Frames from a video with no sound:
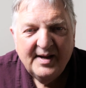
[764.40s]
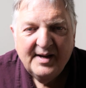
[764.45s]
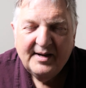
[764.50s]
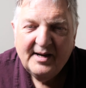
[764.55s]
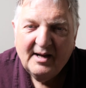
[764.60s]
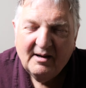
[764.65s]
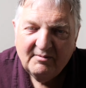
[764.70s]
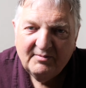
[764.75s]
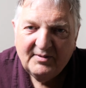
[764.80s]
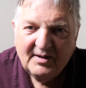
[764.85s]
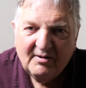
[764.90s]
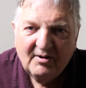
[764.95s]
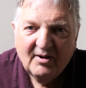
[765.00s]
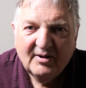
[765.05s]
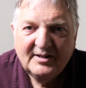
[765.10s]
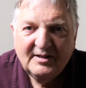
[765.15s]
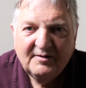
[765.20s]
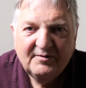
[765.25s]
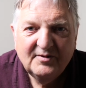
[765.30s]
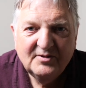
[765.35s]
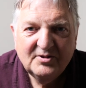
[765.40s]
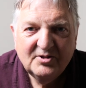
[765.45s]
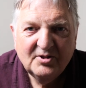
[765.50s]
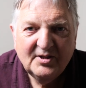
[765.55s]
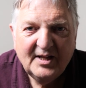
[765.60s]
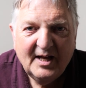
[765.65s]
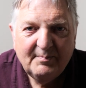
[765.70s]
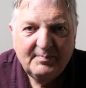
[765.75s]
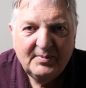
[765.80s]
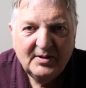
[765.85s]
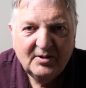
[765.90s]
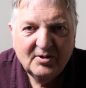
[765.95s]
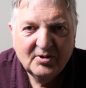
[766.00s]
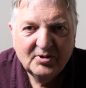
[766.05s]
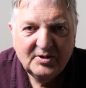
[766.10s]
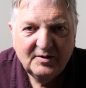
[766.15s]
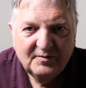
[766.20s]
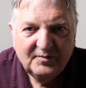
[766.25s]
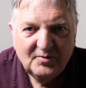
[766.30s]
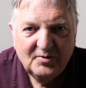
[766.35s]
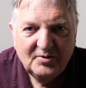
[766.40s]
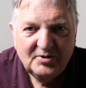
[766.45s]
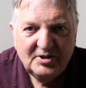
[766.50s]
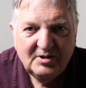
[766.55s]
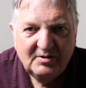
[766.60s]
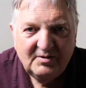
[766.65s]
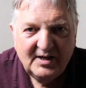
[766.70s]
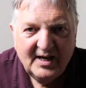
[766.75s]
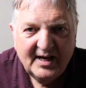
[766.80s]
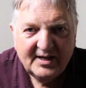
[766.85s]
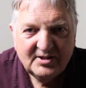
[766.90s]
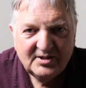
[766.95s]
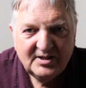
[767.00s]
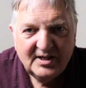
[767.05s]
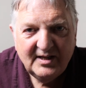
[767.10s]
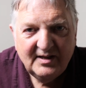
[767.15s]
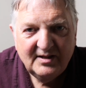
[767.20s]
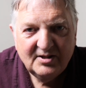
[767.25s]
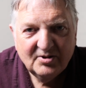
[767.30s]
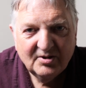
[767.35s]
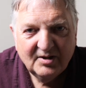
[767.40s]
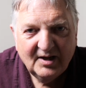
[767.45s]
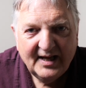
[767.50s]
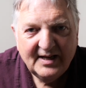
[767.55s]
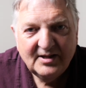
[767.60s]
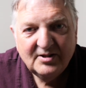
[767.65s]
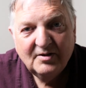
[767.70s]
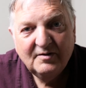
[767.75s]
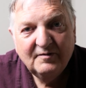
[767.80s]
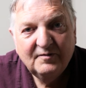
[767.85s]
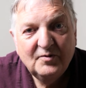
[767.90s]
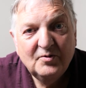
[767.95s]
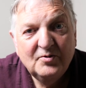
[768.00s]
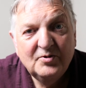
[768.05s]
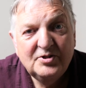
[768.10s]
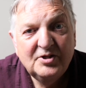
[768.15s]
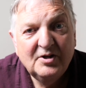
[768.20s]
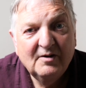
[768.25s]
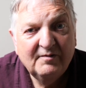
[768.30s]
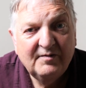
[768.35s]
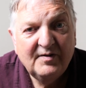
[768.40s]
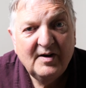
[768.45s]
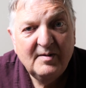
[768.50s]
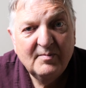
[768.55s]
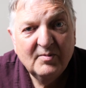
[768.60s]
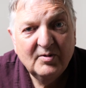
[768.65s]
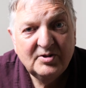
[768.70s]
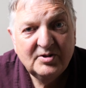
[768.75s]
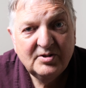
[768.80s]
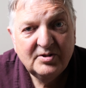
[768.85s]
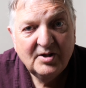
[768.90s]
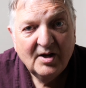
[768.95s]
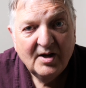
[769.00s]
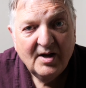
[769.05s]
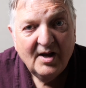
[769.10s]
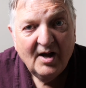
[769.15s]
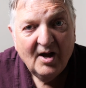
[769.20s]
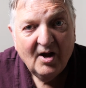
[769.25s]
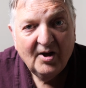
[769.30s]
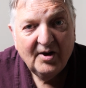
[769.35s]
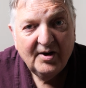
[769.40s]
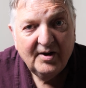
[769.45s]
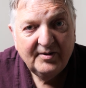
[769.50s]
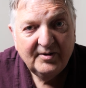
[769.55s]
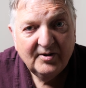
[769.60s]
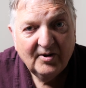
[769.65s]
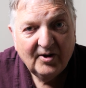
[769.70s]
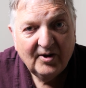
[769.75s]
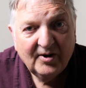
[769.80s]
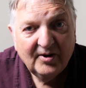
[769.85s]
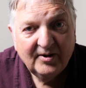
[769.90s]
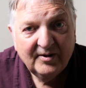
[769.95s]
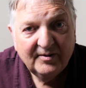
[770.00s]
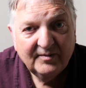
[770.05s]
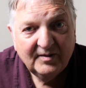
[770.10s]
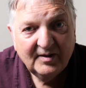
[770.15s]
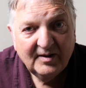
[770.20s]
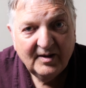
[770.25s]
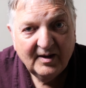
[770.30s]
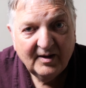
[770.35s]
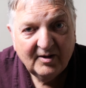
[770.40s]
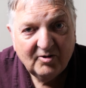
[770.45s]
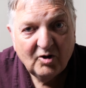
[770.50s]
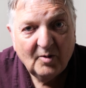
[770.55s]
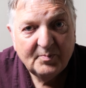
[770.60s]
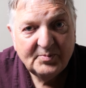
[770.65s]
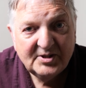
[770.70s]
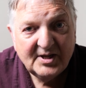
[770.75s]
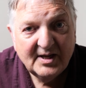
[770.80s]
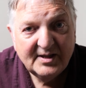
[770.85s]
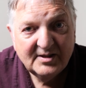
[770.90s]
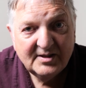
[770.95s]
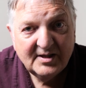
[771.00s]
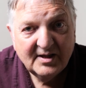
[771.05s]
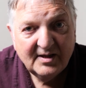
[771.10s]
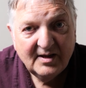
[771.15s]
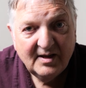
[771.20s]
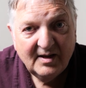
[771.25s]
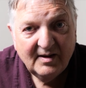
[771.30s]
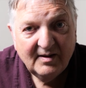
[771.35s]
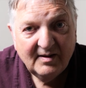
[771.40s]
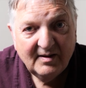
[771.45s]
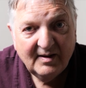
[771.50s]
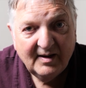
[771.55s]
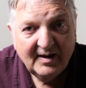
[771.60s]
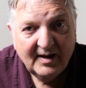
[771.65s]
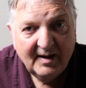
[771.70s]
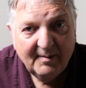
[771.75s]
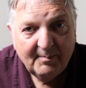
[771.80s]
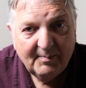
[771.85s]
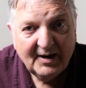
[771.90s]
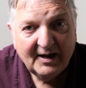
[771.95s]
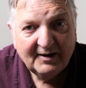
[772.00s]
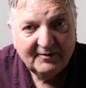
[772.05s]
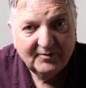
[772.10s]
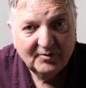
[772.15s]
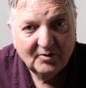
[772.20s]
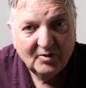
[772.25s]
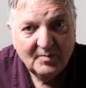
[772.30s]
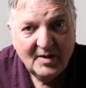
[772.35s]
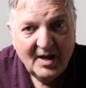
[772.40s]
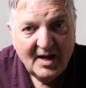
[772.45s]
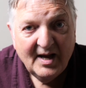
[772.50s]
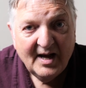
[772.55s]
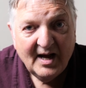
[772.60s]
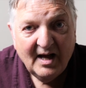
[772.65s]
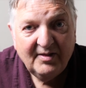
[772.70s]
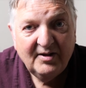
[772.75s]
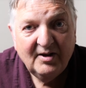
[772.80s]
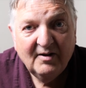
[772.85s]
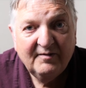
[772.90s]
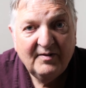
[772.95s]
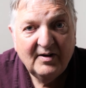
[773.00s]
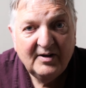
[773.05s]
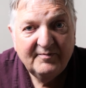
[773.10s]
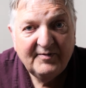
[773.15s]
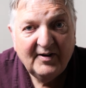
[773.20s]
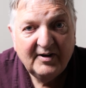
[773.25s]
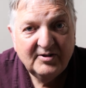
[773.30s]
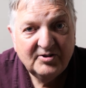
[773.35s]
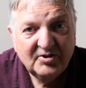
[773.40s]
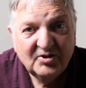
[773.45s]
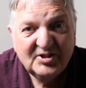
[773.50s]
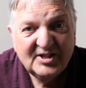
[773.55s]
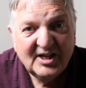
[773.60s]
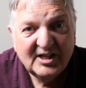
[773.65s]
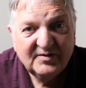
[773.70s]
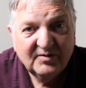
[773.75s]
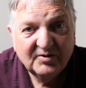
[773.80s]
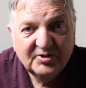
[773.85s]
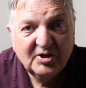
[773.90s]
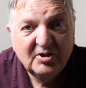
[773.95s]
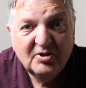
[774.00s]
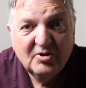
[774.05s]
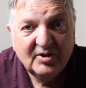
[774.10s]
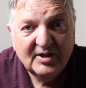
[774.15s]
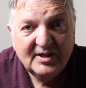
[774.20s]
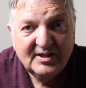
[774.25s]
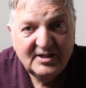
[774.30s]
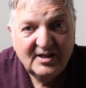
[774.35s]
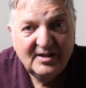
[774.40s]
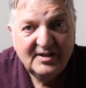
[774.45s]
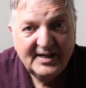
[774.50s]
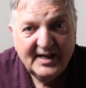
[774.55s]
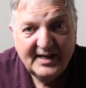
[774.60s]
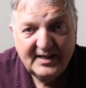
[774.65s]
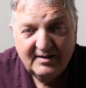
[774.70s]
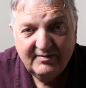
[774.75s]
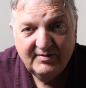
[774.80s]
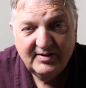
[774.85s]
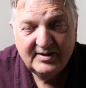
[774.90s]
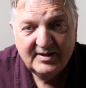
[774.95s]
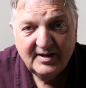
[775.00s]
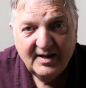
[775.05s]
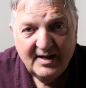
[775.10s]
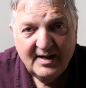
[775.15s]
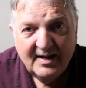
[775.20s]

Now there are differences on that because the Fuji, the XT sort of lens on the Fuji are very much on, on a crop sensor uh, platform, and they are very, very successful. So you're not going to see the end of it.